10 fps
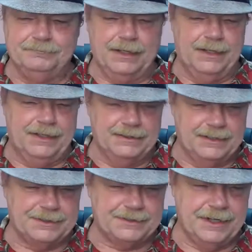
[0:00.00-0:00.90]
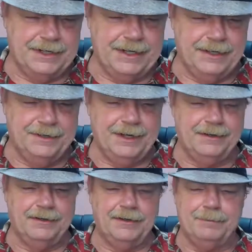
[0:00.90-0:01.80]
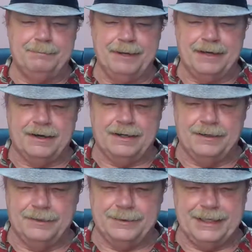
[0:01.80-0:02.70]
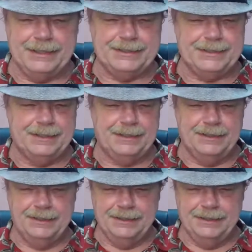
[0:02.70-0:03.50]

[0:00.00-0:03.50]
And so I was trying to nail down a little bit better on the location